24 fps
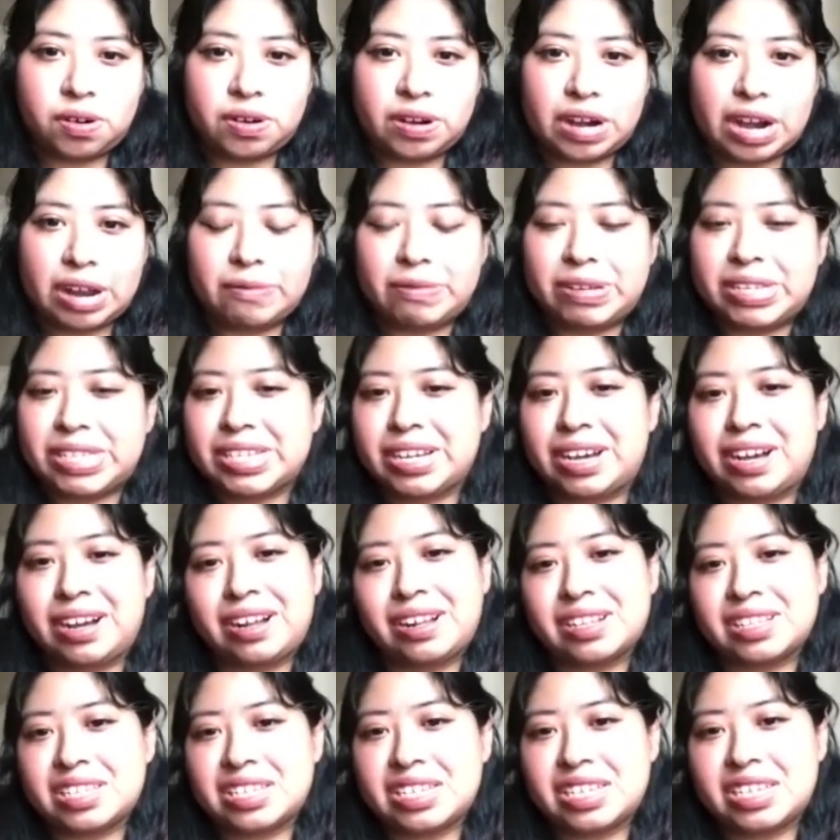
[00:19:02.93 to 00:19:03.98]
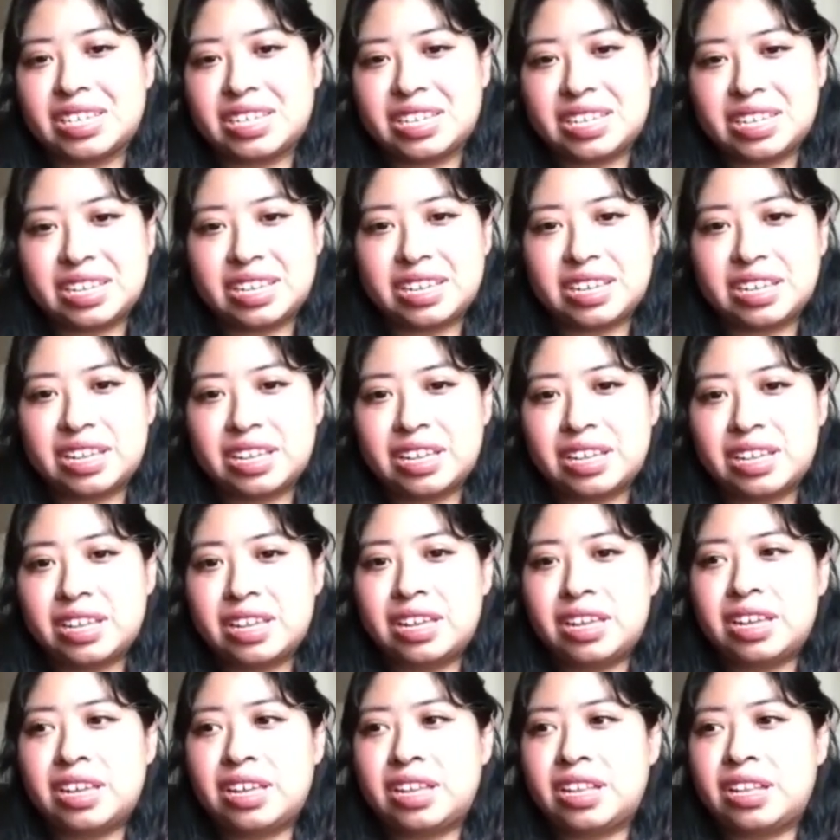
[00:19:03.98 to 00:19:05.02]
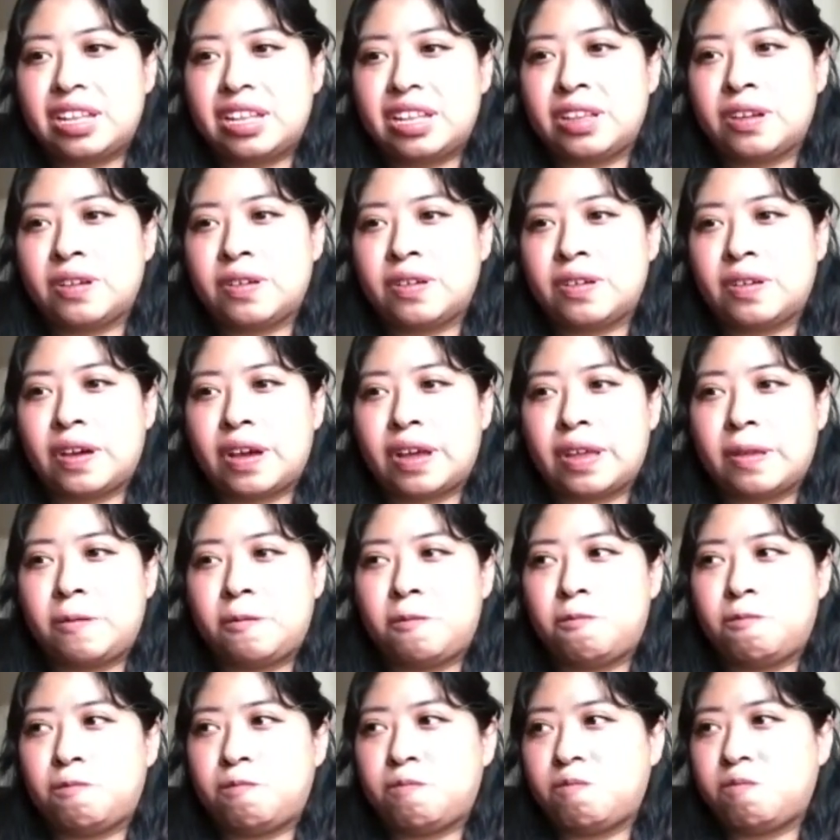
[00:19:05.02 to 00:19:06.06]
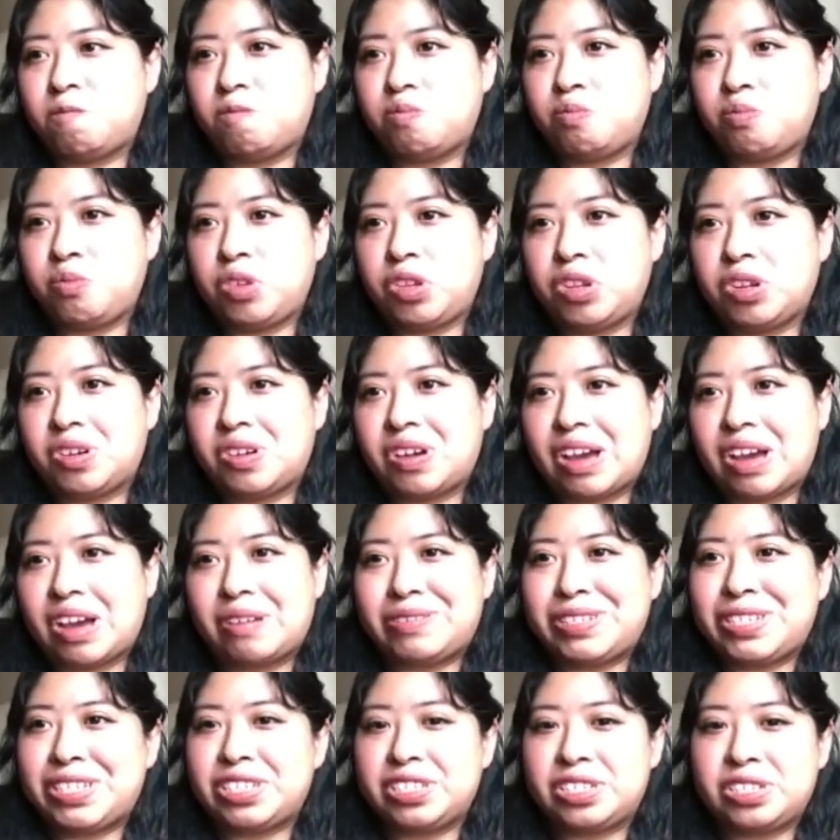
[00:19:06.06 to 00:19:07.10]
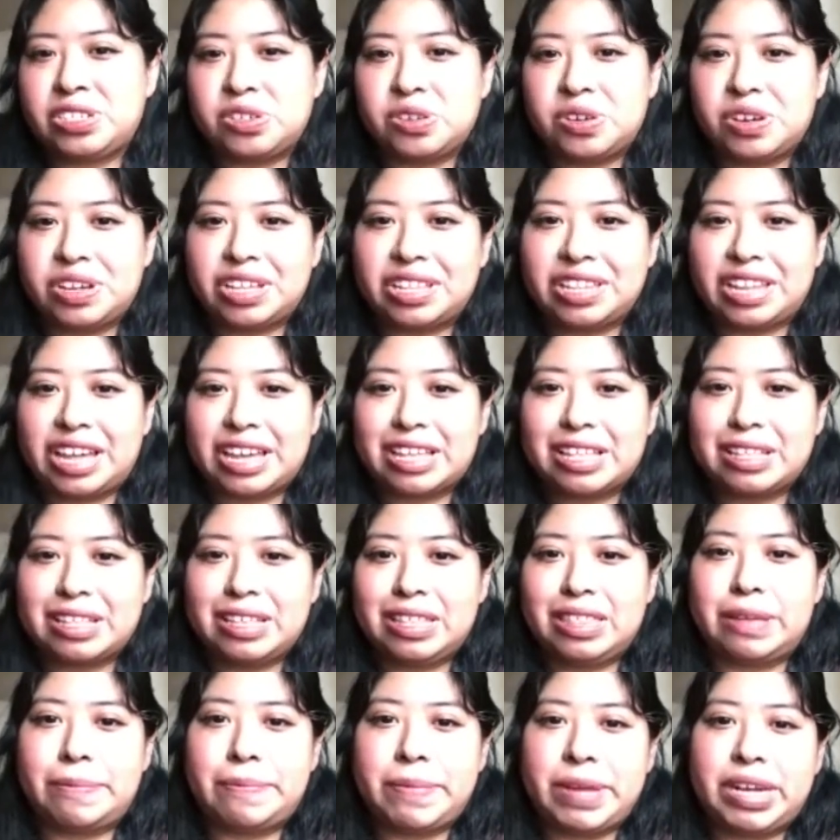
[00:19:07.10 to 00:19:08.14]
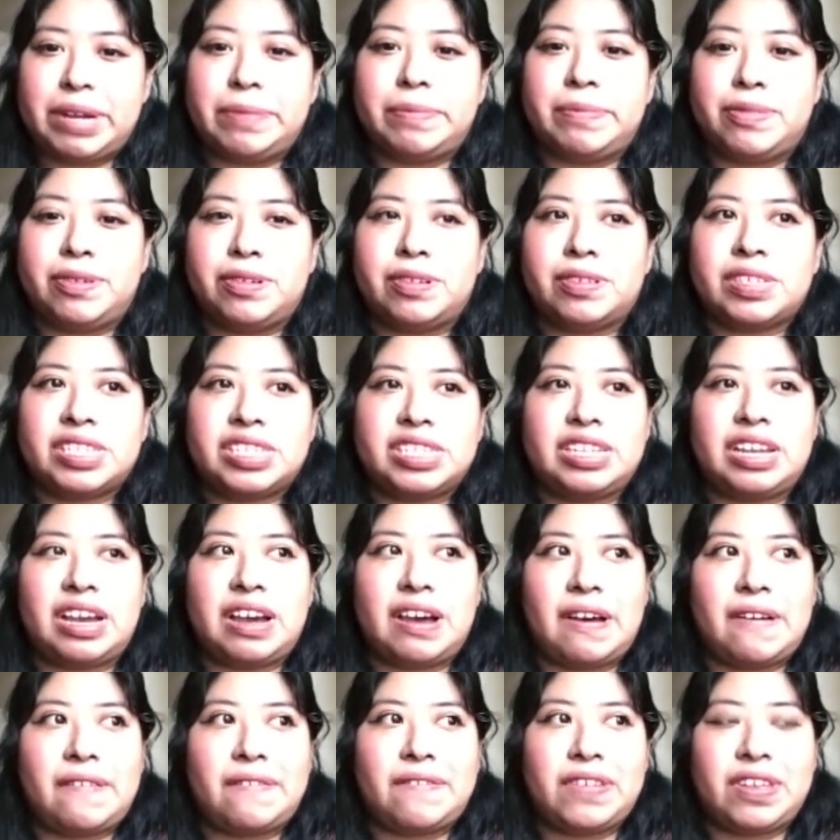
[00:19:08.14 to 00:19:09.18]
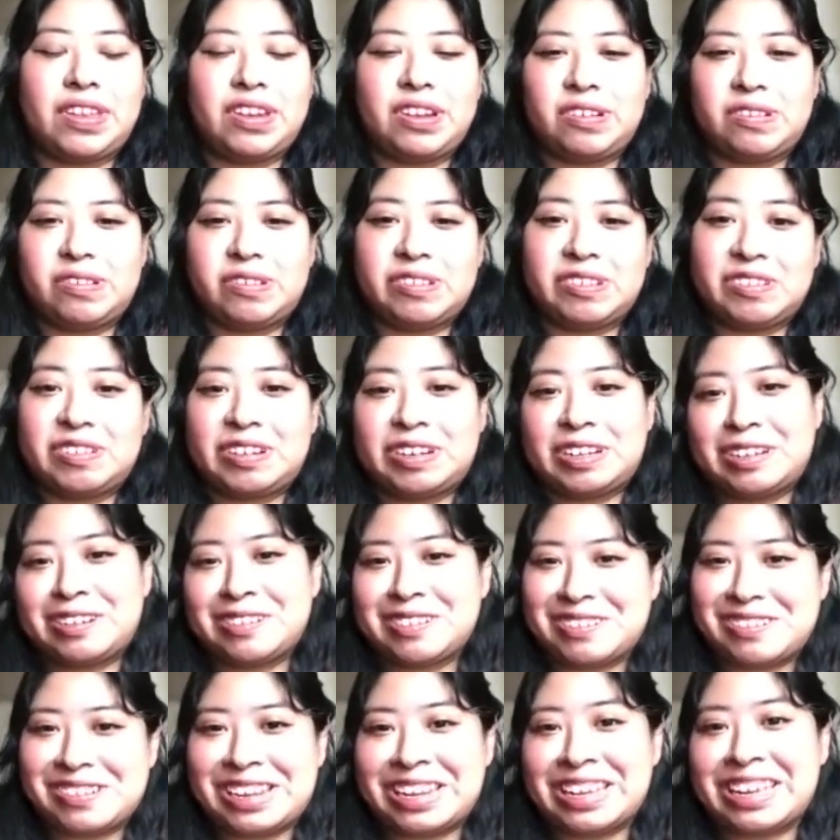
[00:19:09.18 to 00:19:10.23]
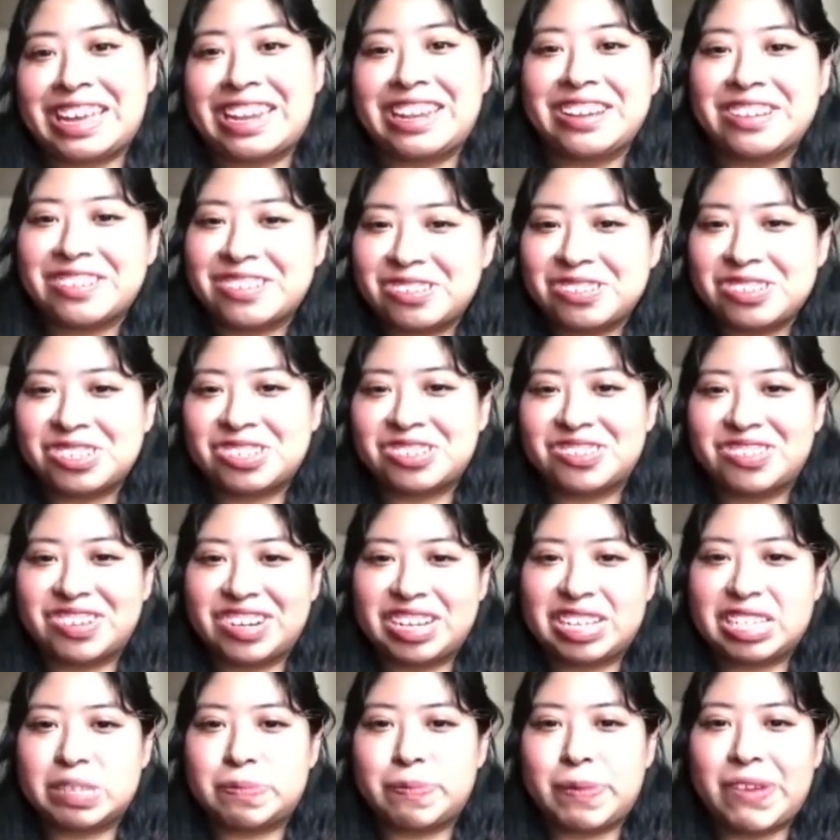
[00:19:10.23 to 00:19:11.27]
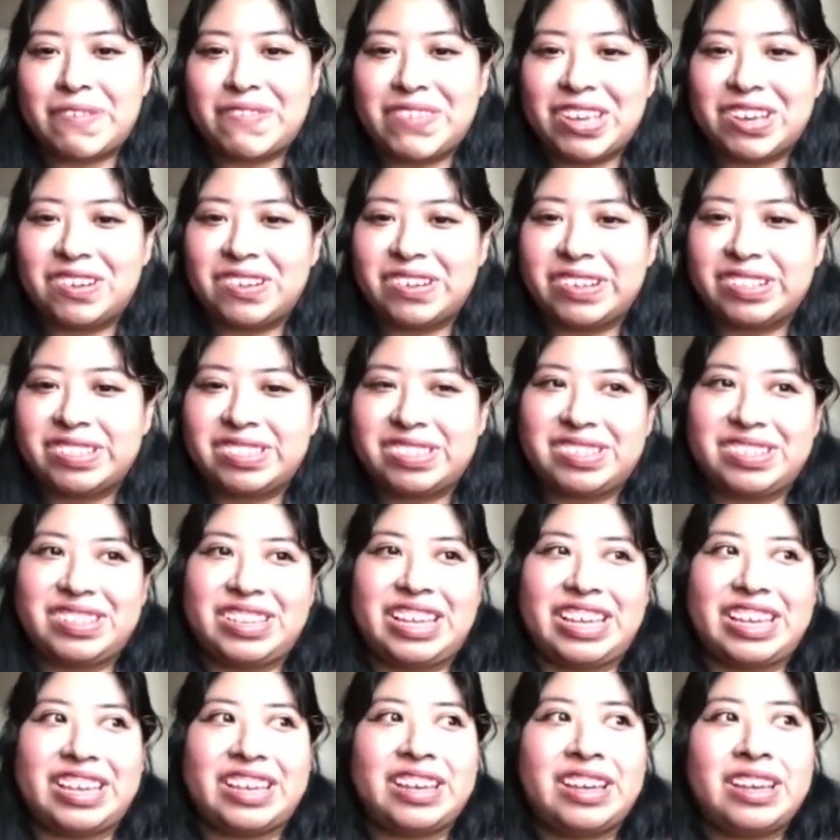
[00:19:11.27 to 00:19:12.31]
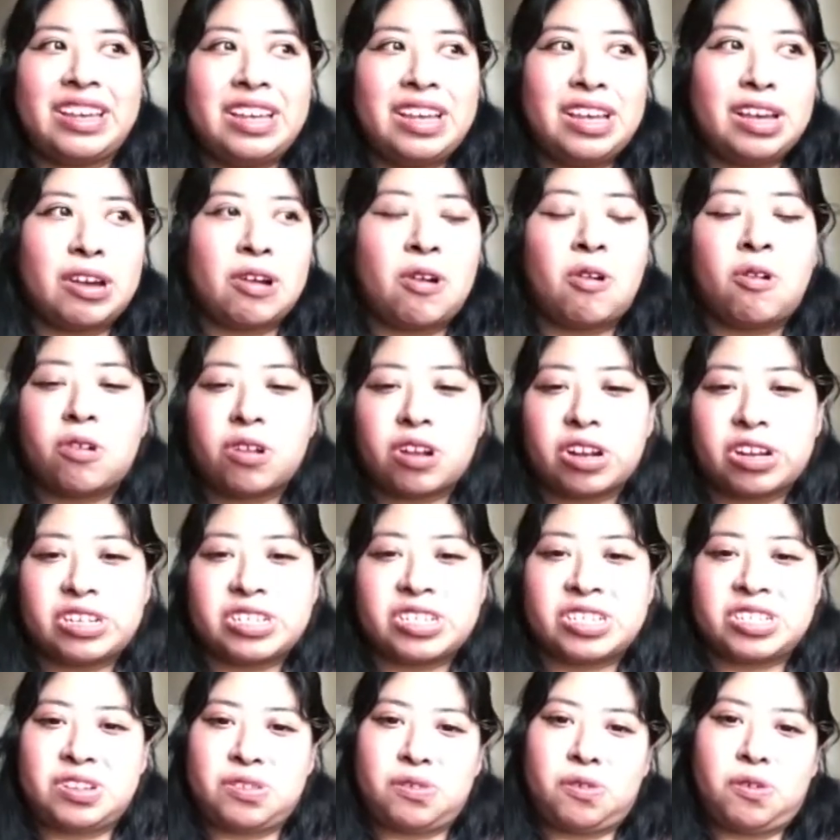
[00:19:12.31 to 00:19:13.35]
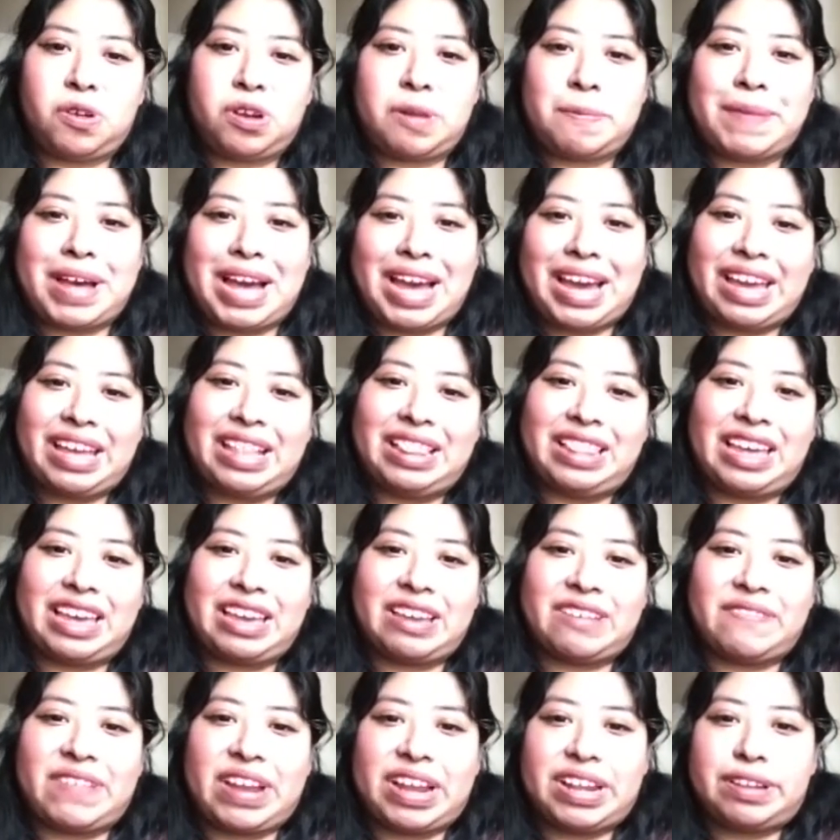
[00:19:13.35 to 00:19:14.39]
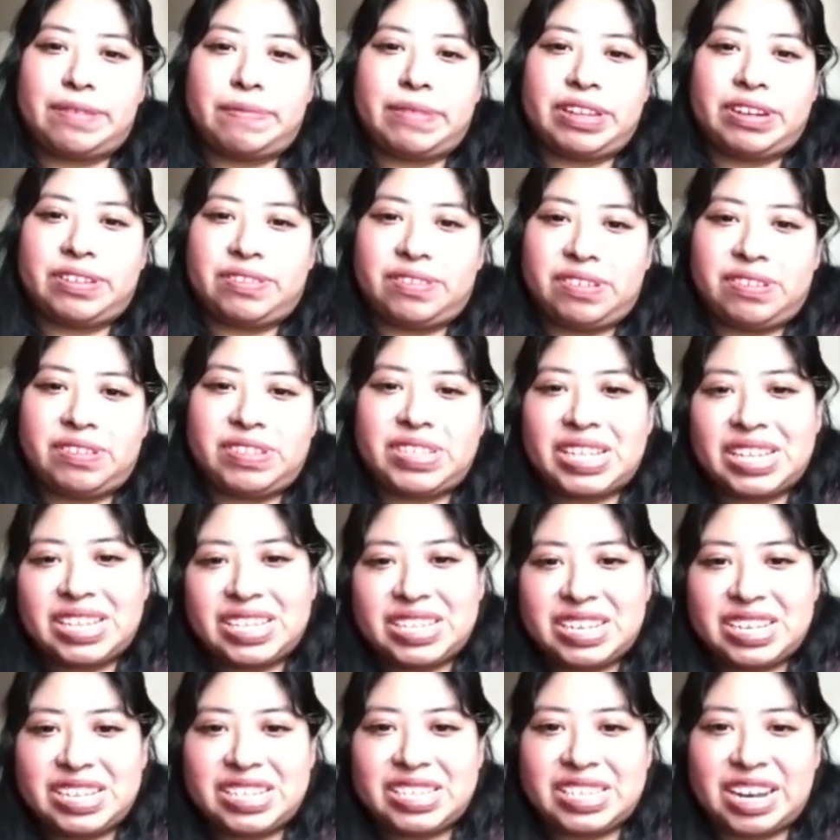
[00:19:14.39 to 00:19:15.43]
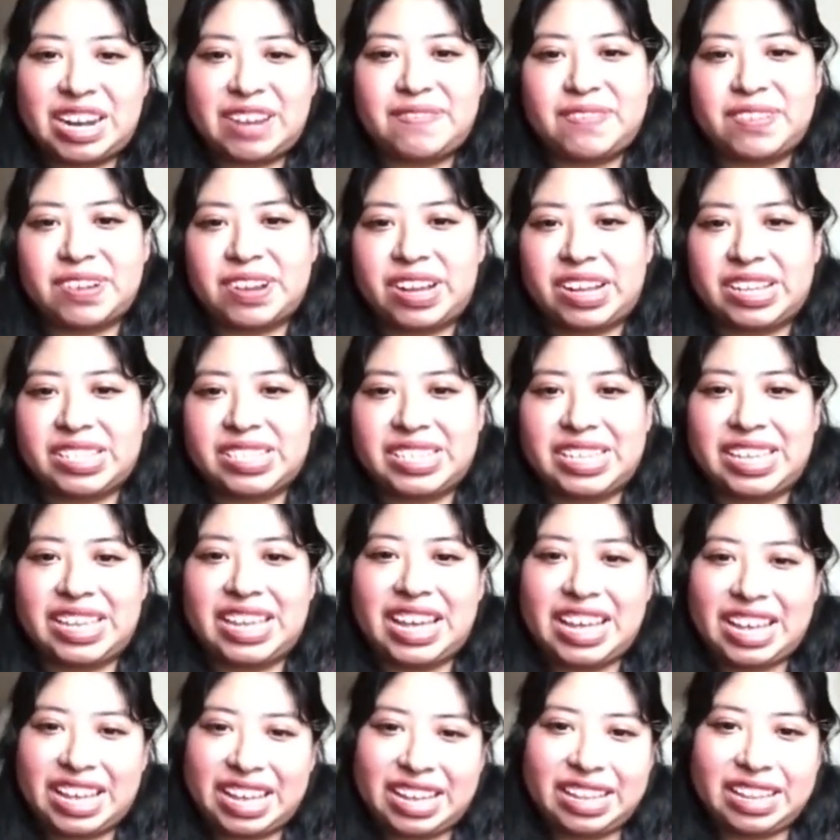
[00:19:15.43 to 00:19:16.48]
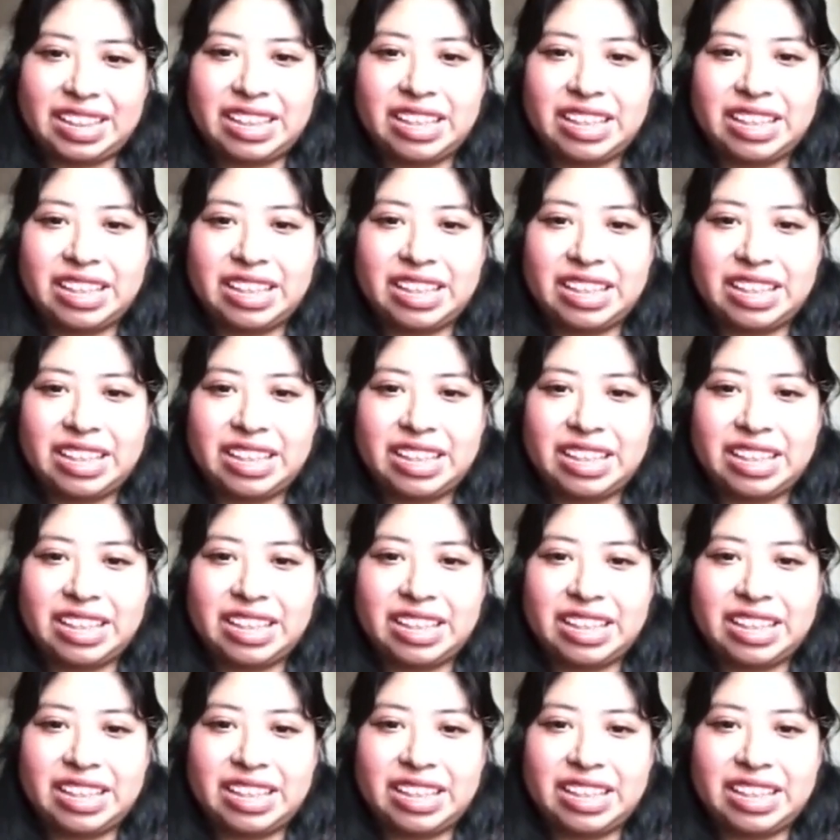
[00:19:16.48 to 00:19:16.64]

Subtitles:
I went to Aldi, I was just doing like the minimal stuff, you know, getting groceries, maybe going to like a corner store to buy like random little utilities that I forgot to get.